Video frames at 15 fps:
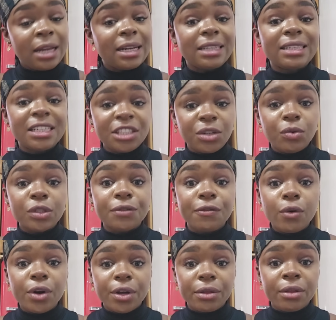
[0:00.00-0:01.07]
Natasha was
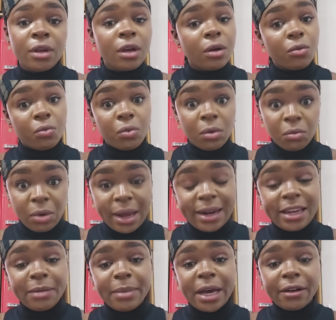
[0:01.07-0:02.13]
fourth,
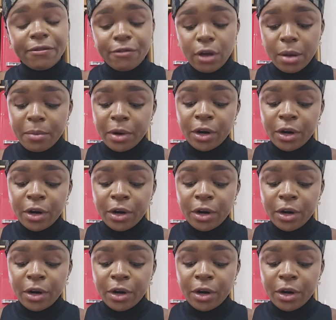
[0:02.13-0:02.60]
rallying back from